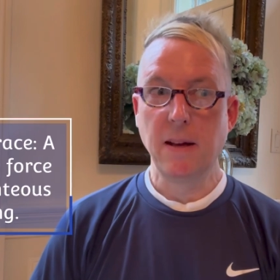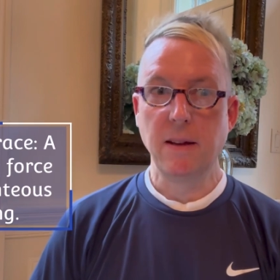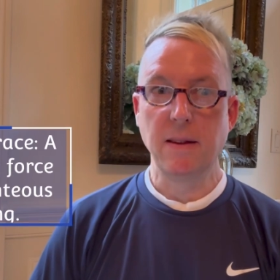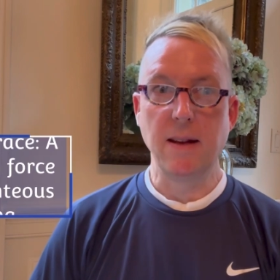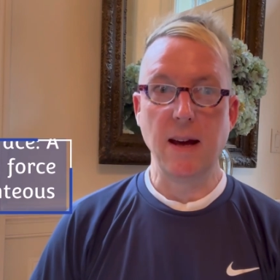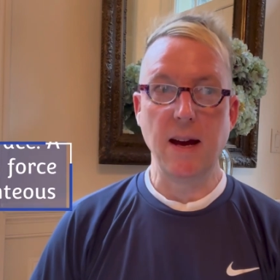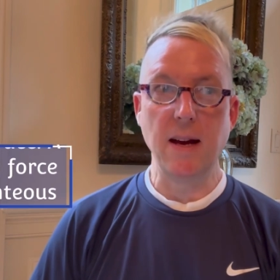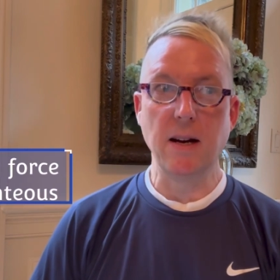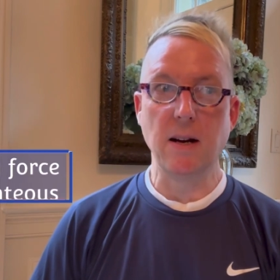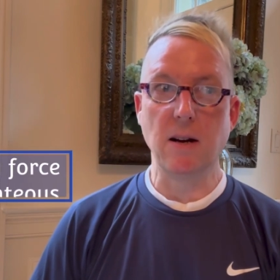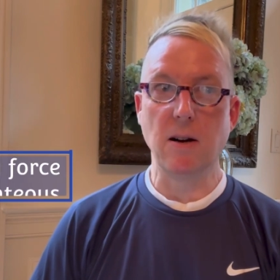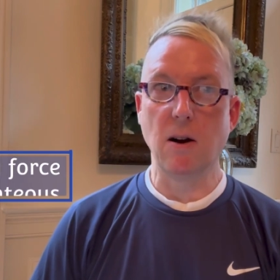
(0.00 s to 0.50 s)

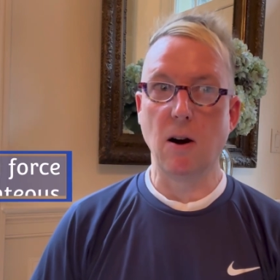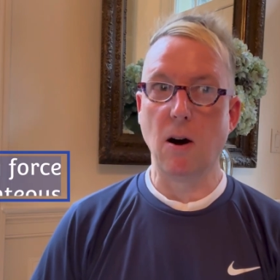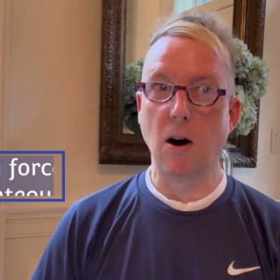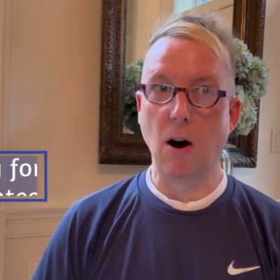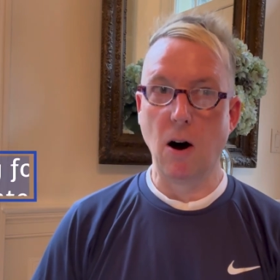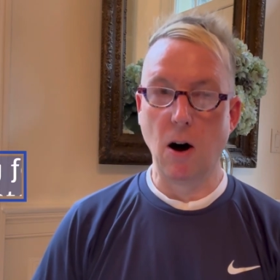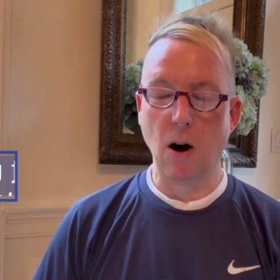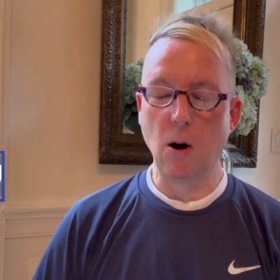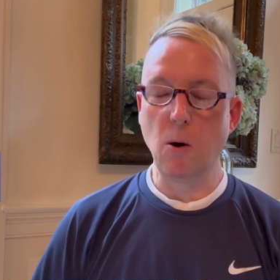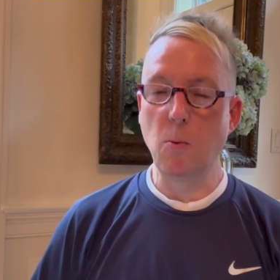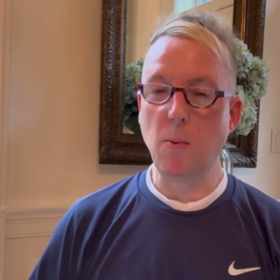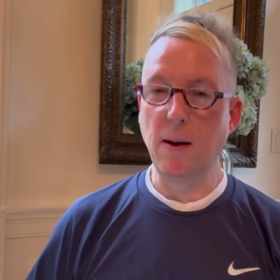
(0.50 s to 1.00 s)
They are
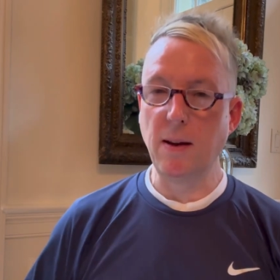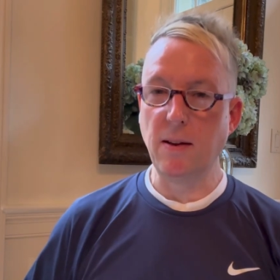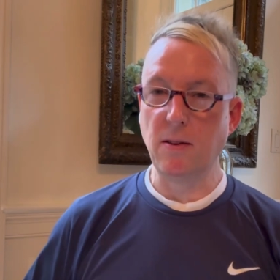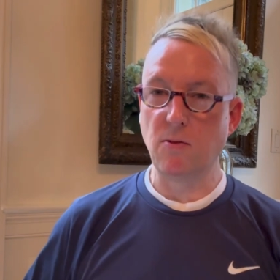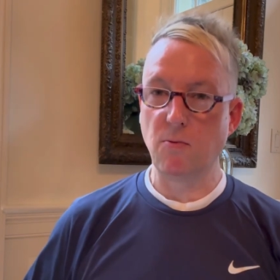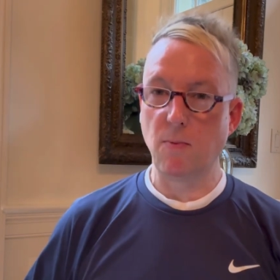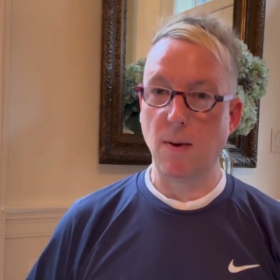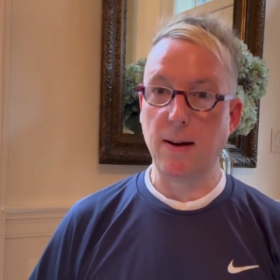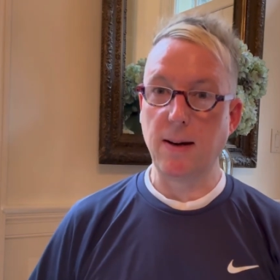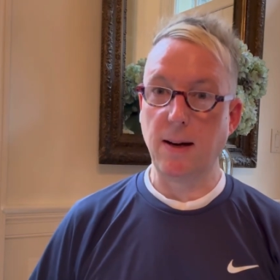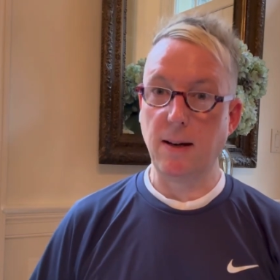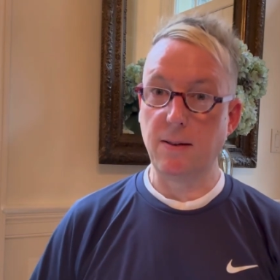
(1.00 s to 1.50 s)
always
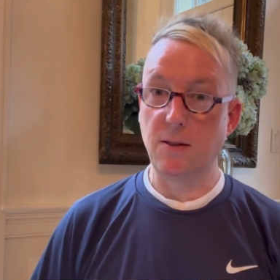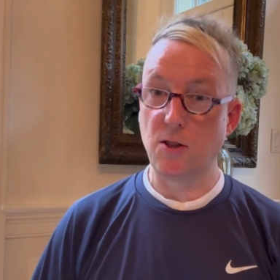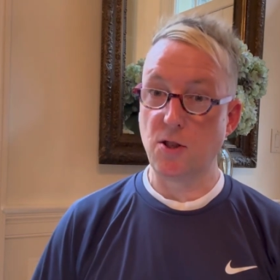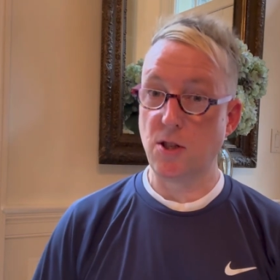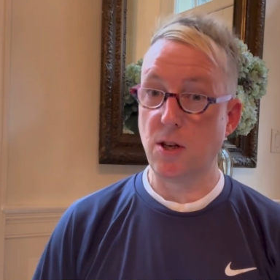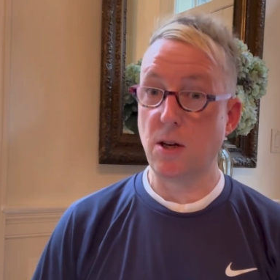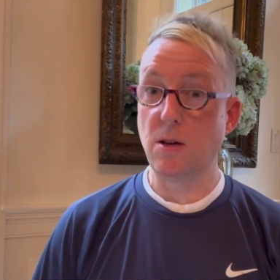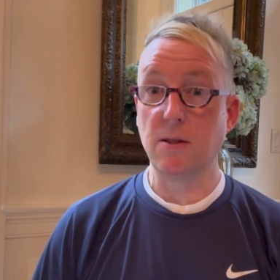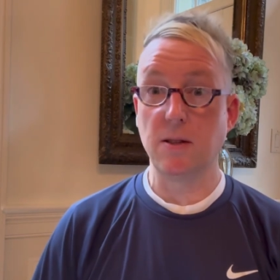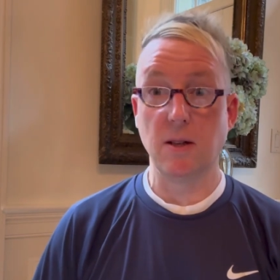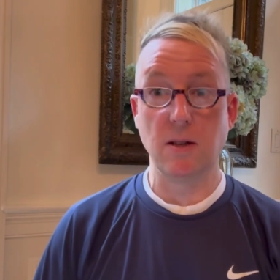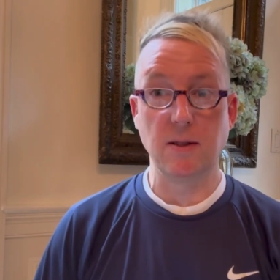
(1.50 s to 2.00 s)
ready to
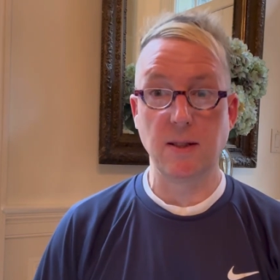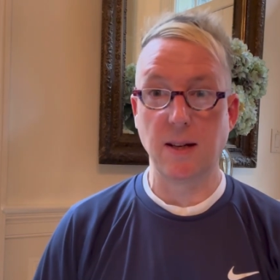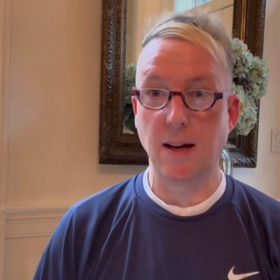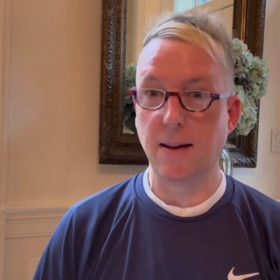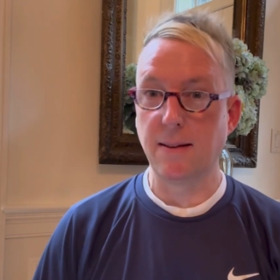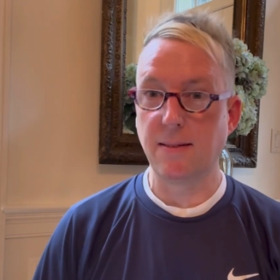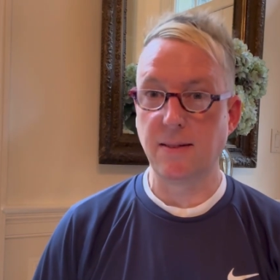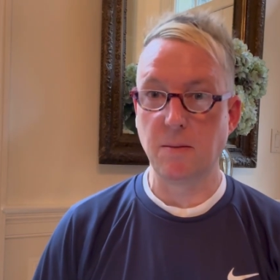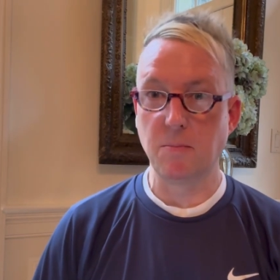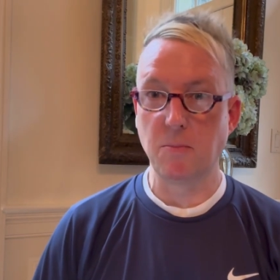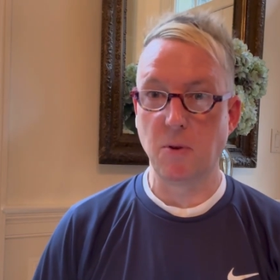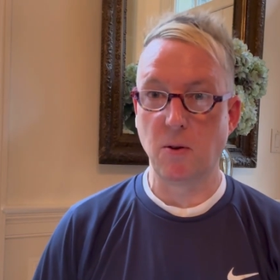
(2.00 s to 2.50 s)
share their
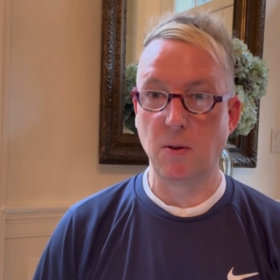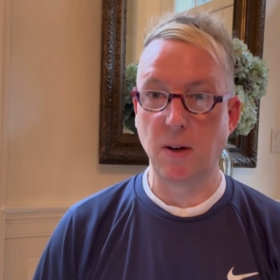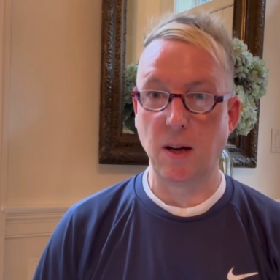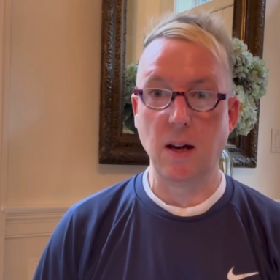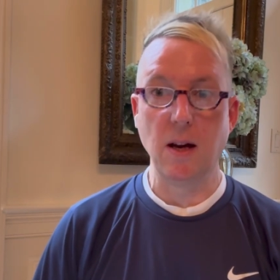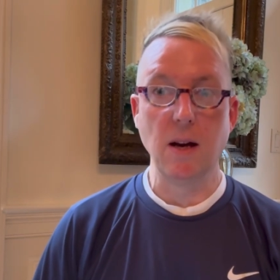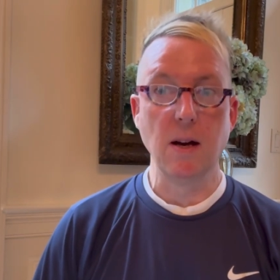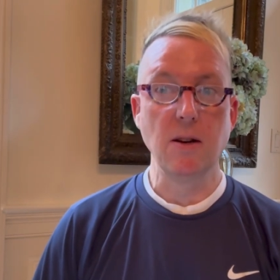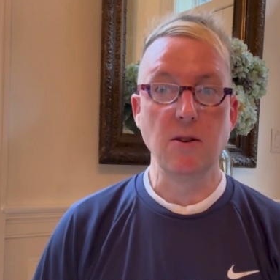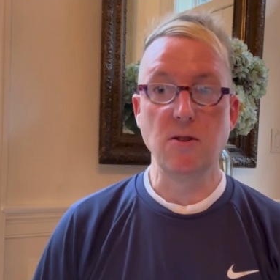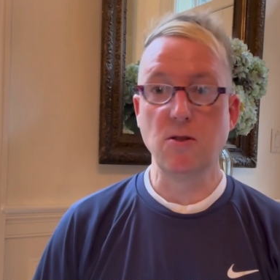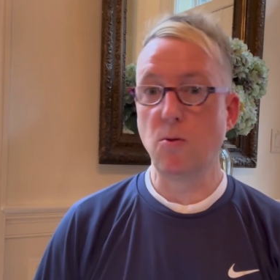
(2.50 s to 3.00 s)
testimony
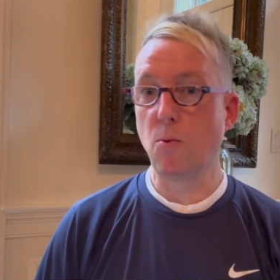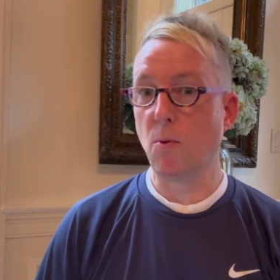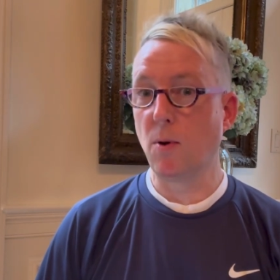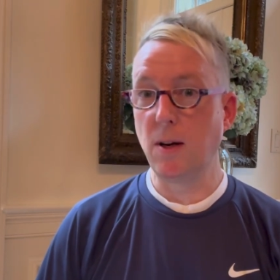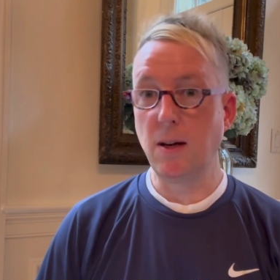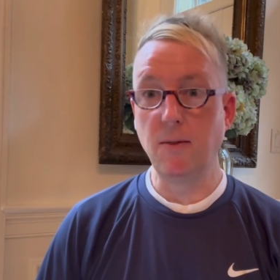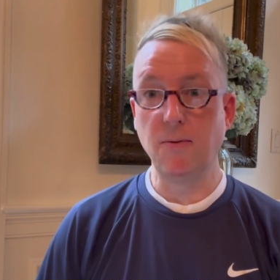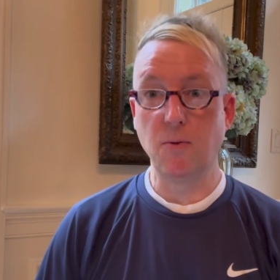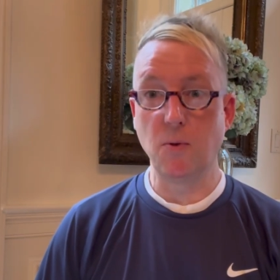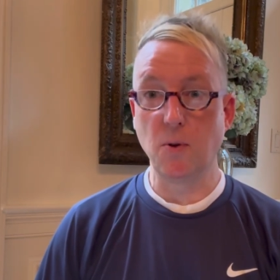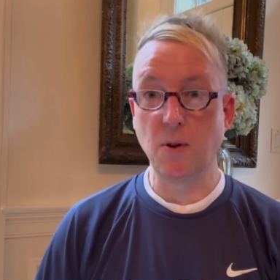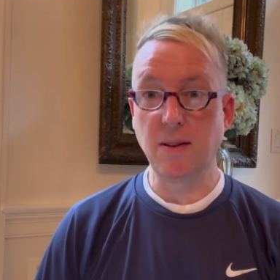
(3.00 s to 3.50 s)

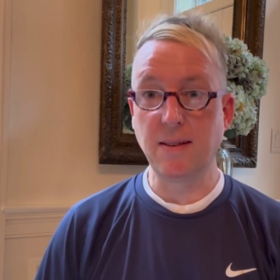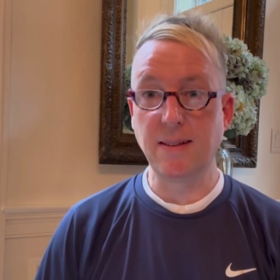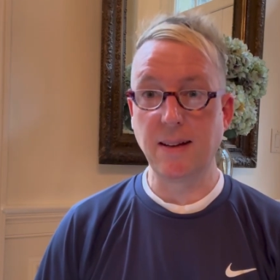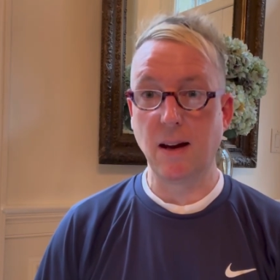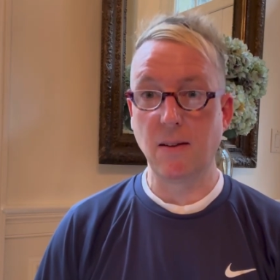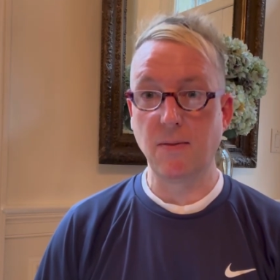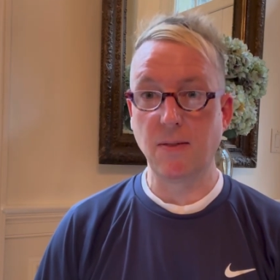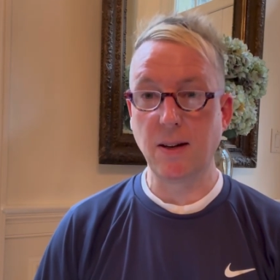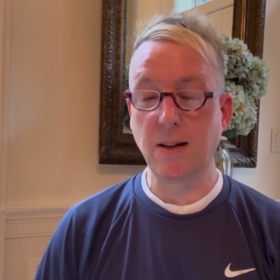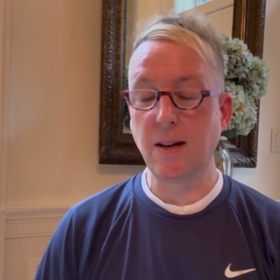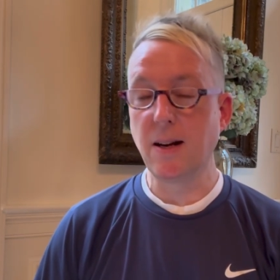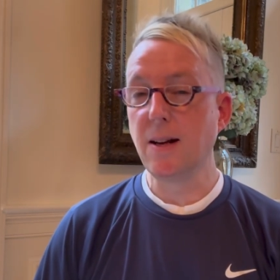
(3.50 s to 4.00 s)
twenty-four
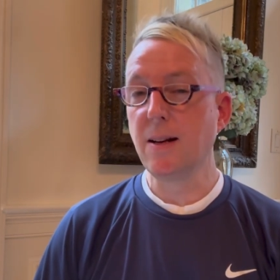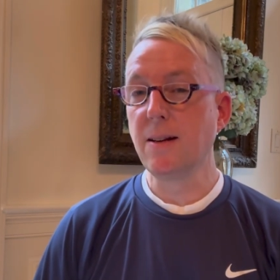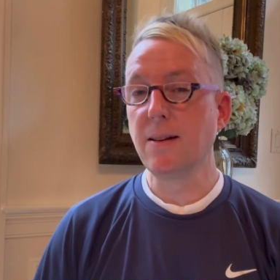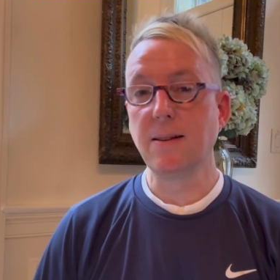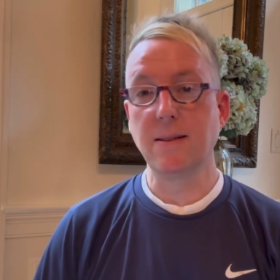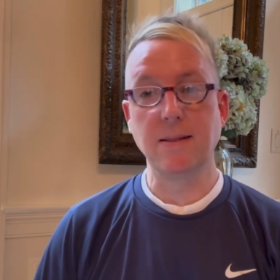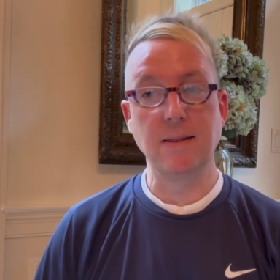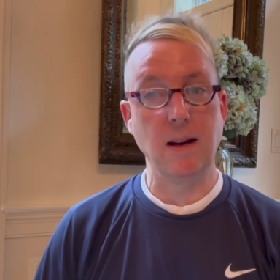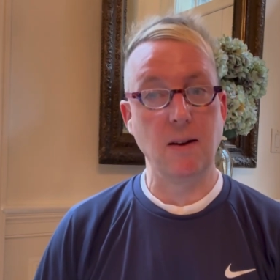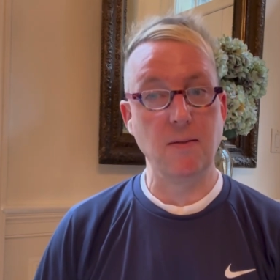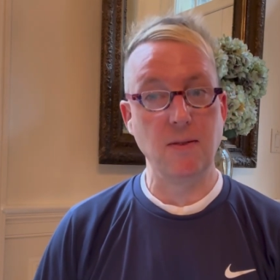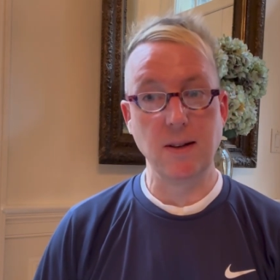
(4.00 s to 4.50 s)
seven,
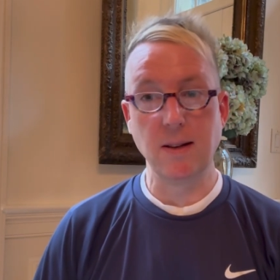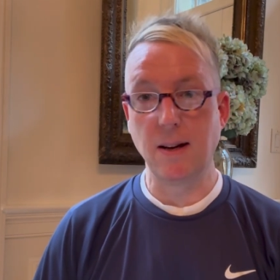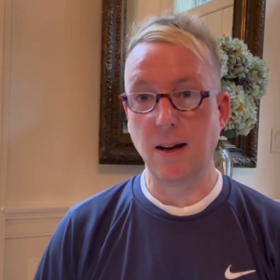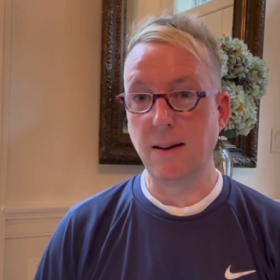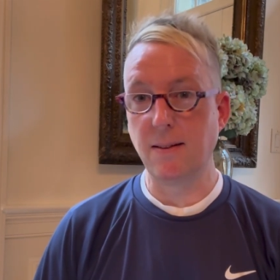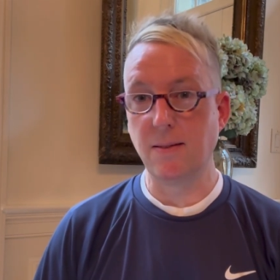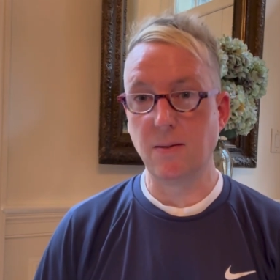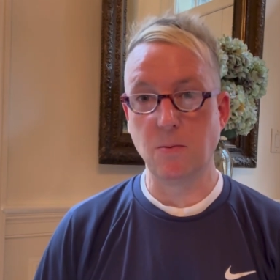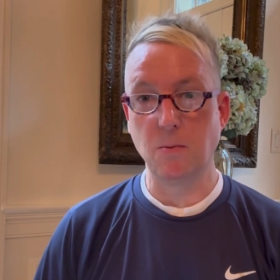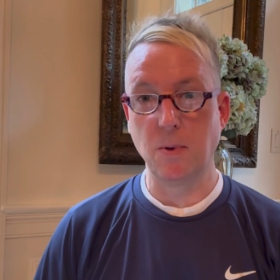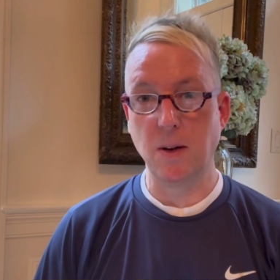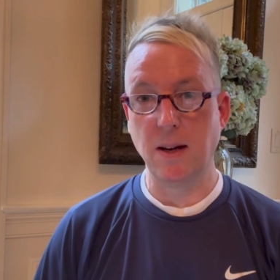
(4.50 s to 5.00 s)
seven
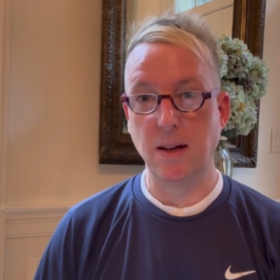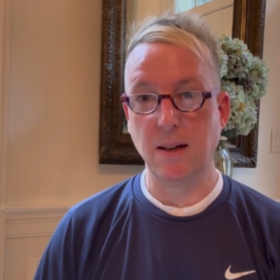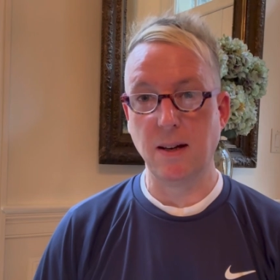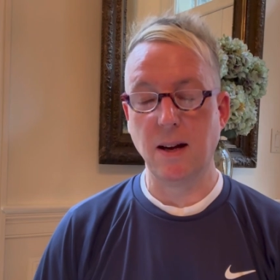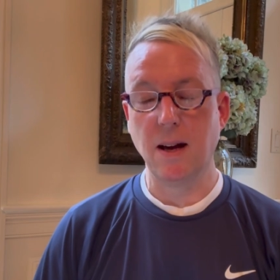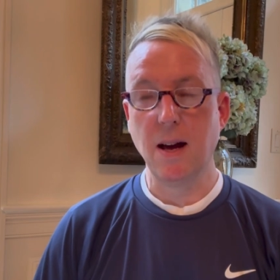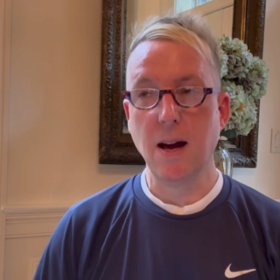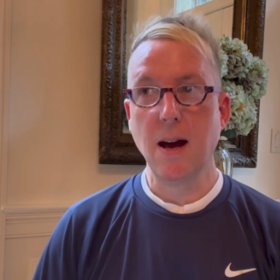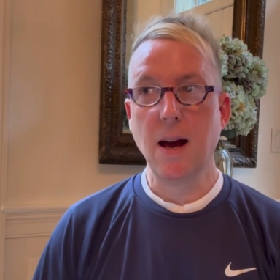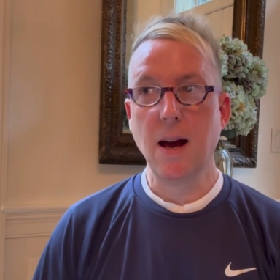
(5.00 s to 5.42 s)
days a week.